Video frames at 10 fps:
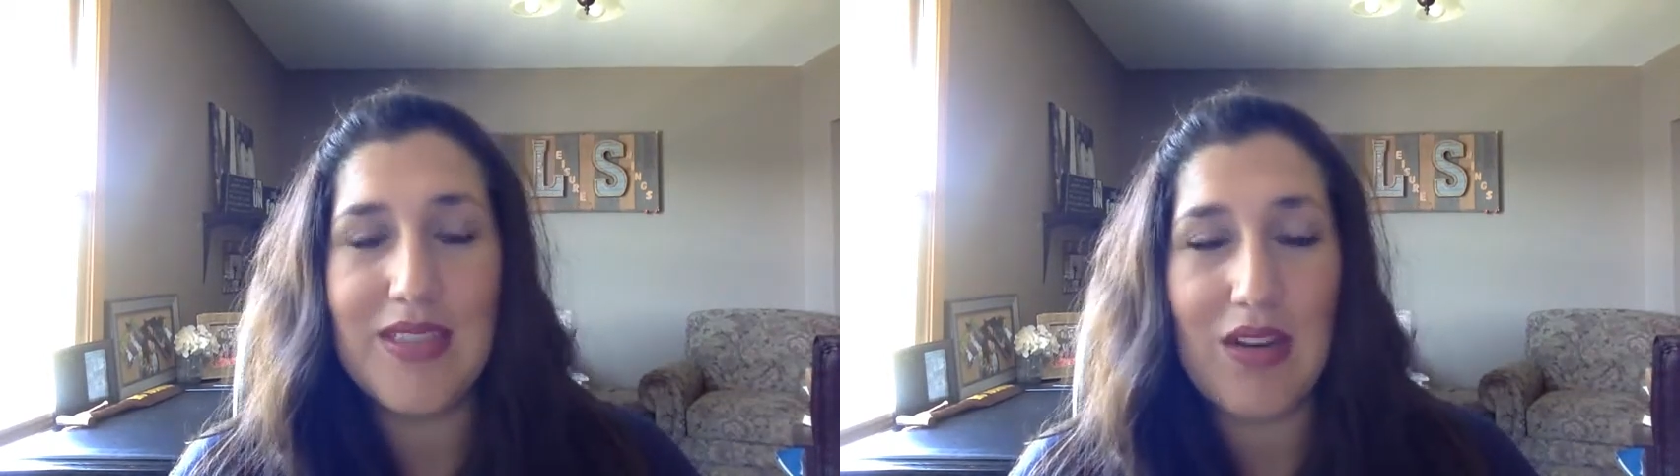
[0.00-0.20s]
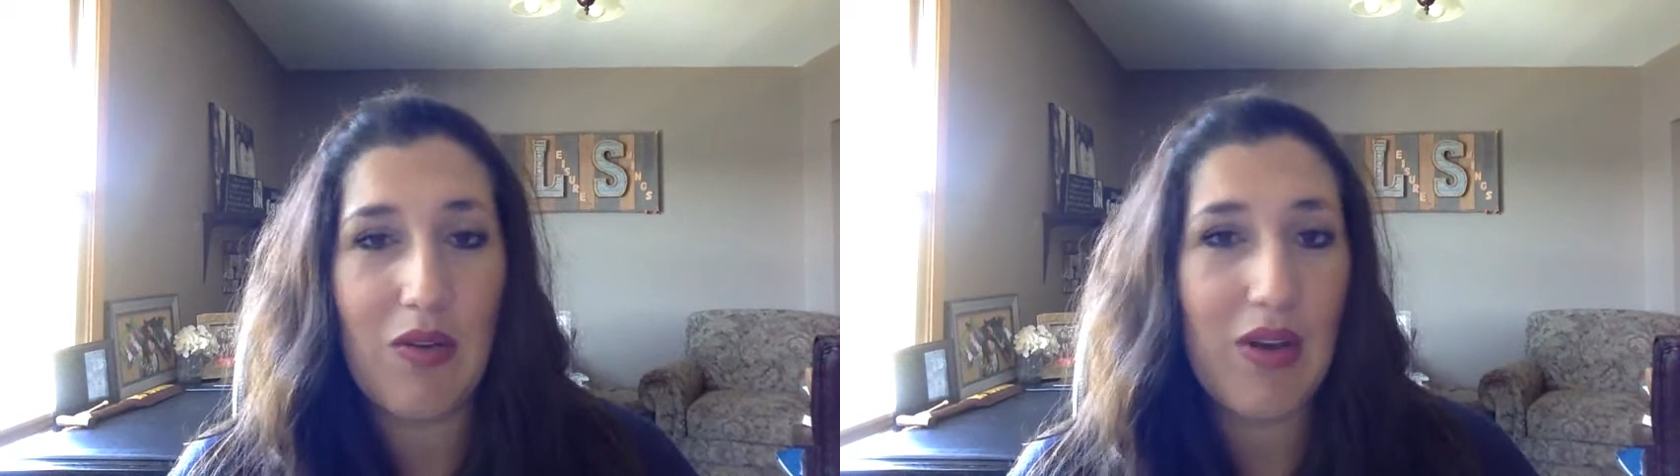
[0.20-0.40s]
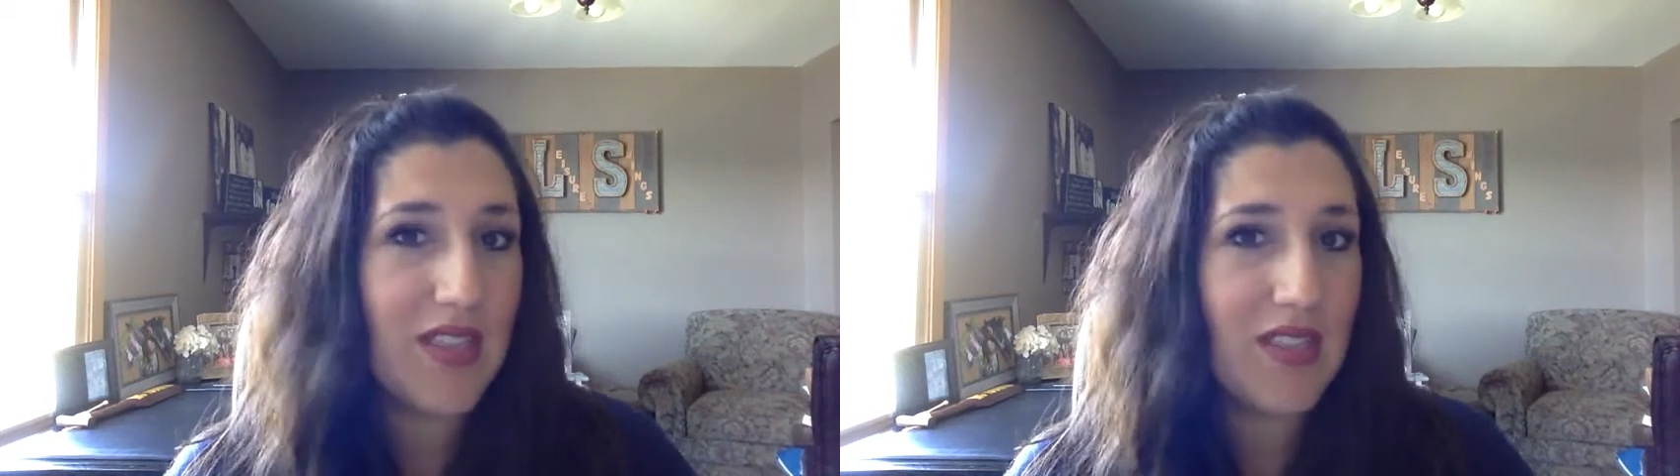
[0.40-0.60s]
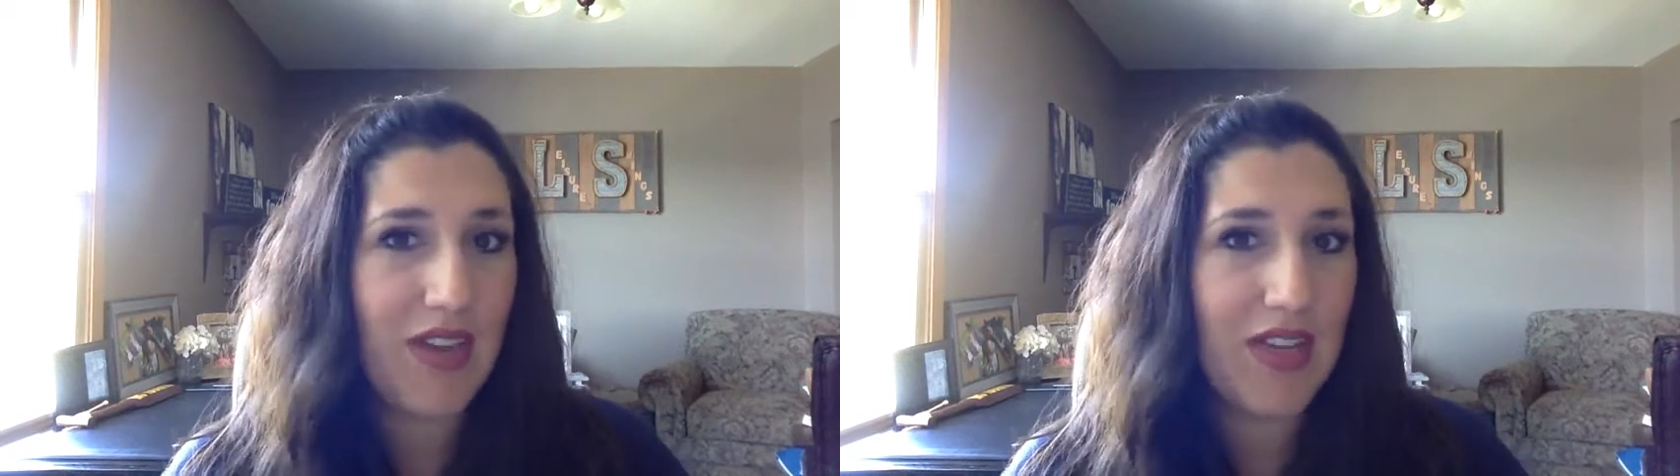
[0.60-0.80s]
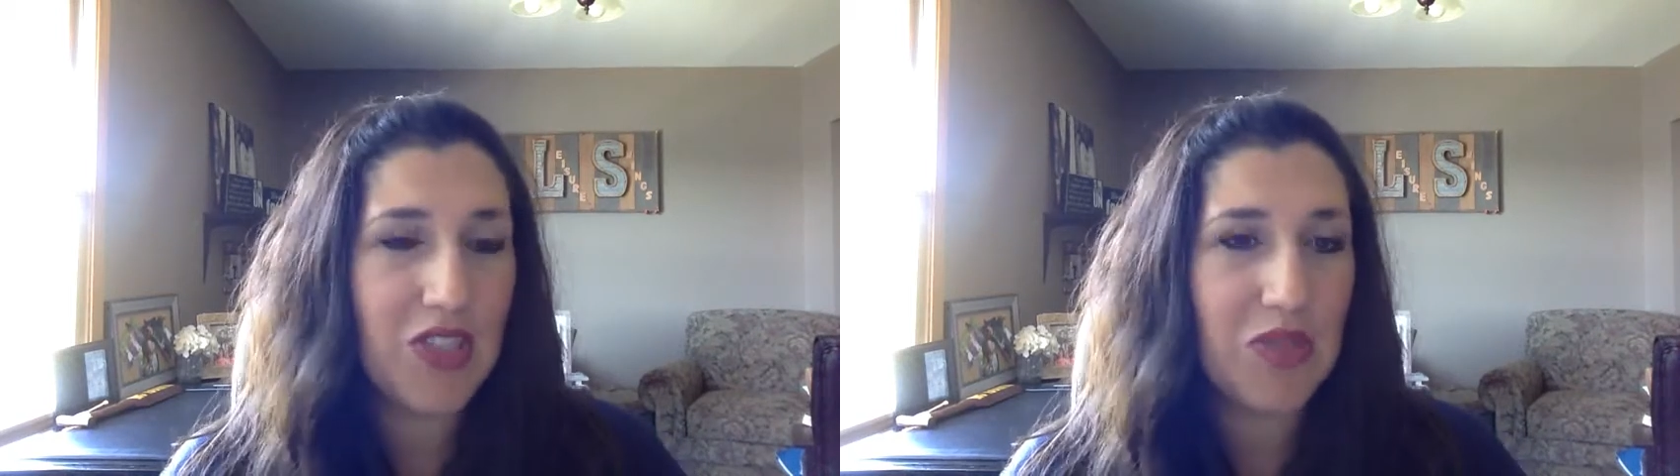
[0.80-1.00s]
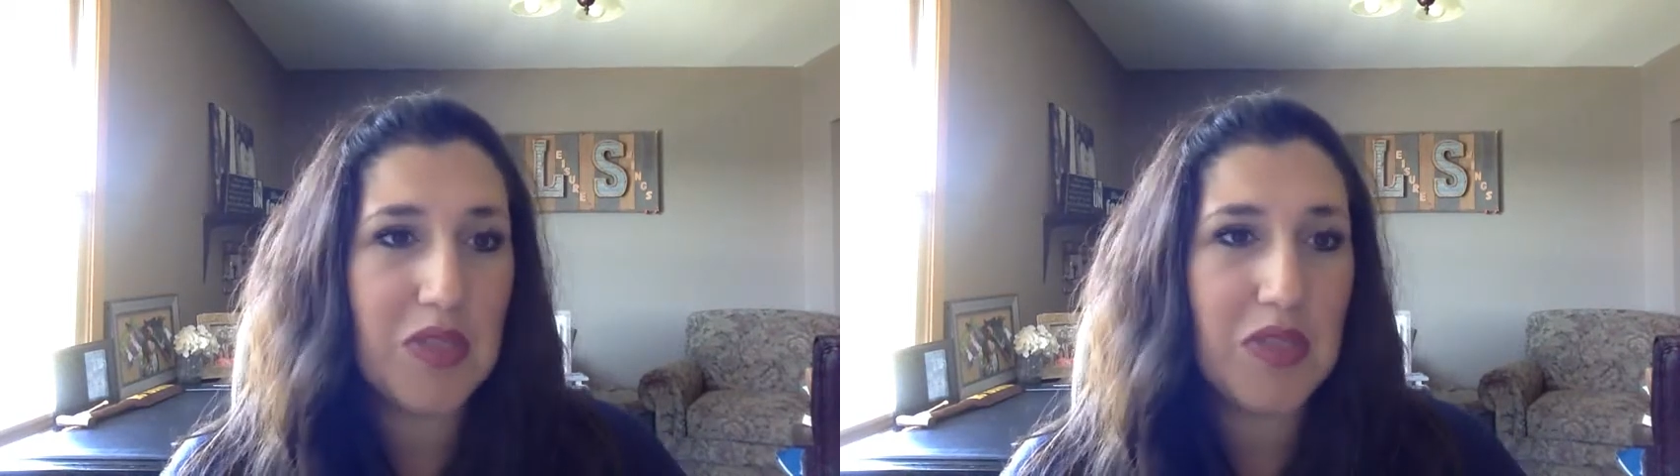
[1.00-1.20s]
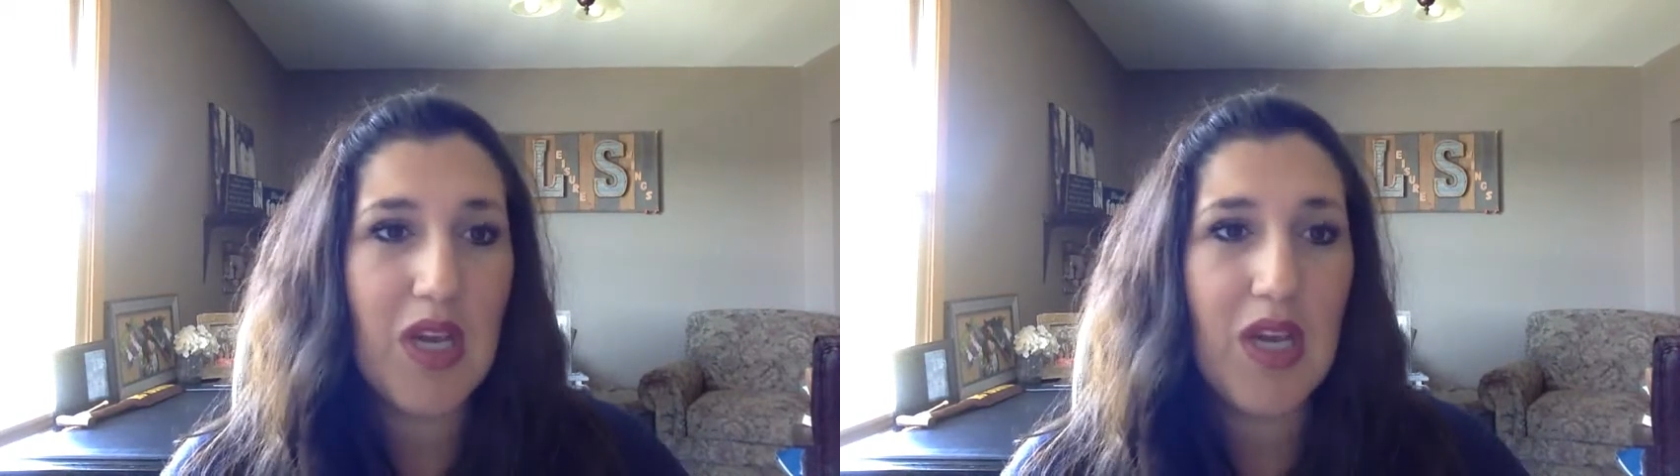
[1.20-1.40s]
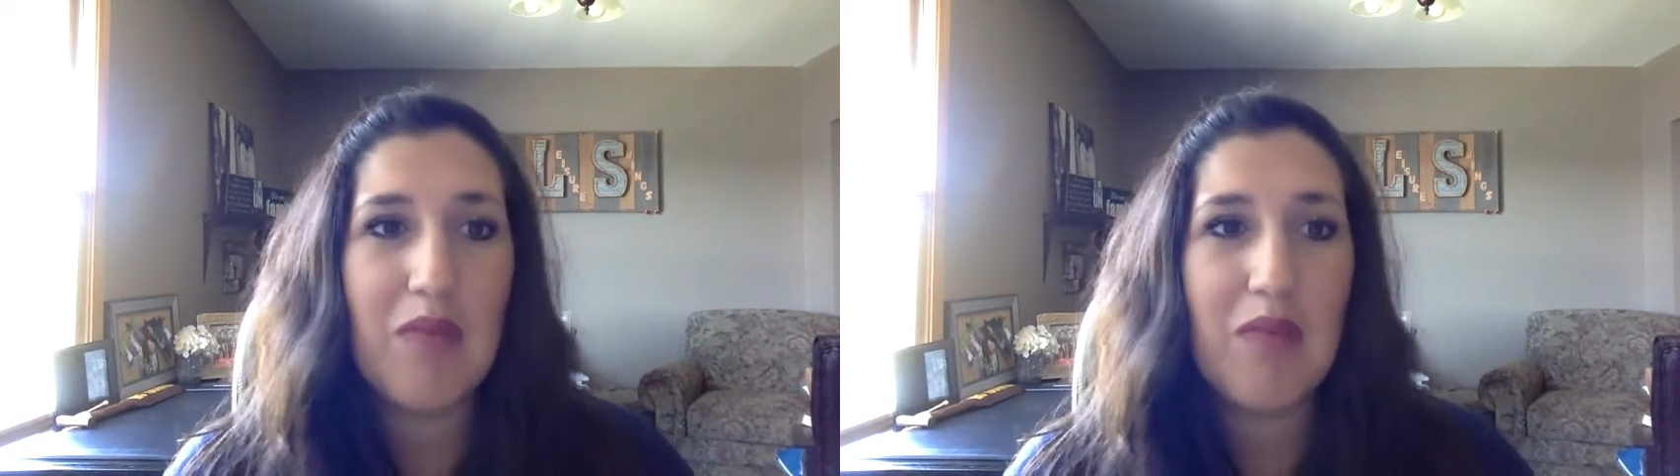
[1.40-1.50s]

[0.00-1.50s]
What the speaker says: not quite as fashionable,